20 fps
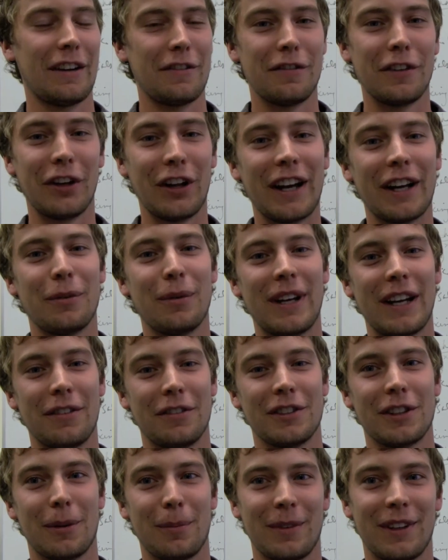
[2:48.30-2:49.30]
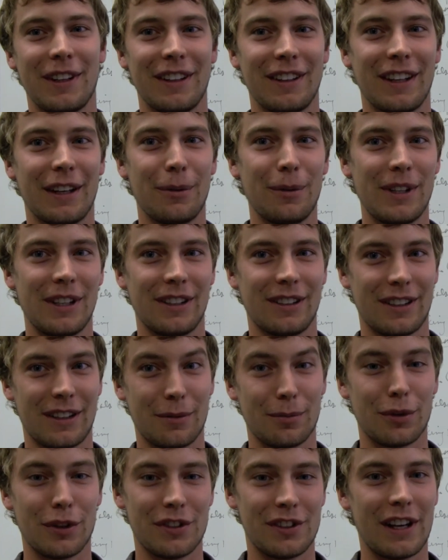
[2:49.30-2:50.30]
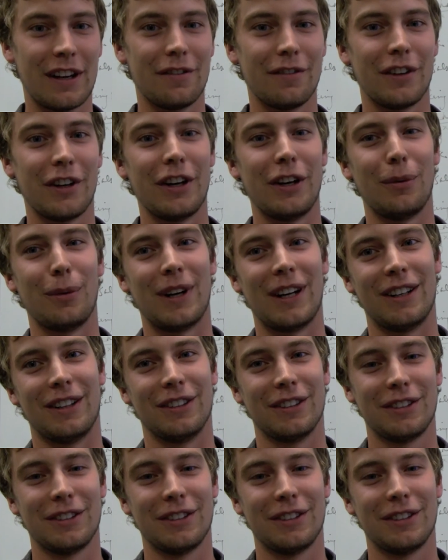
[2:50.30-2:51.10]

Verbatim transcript: I feel like we have something that we can present very well,